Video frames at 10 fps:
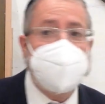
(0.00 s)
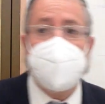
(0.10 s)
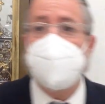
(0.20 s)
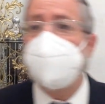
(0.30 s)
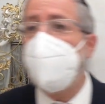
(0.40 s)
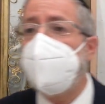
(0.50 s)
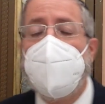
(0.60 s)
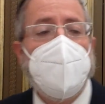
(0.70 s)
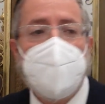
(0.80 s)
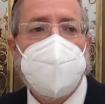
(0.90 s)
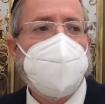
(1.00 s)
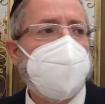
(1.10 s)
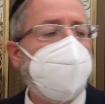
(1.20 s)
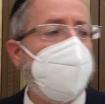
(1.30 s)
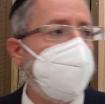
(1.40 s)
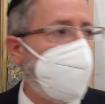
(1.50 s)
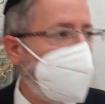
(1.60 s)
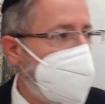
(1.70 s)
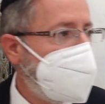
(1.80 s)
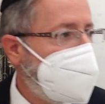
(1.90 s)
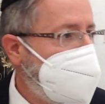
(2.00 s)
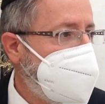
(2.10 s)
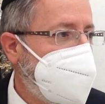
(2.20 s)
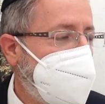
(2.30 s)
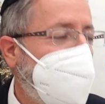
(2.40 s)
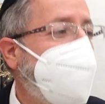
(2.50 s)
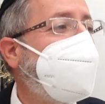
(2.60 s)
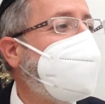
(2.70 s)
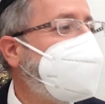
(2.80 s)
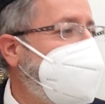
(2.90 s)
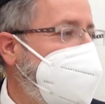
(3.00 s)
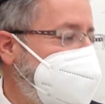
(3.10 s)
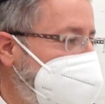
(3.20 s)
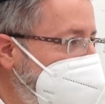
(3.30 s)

of the time, you're a failure. That's the Yetzer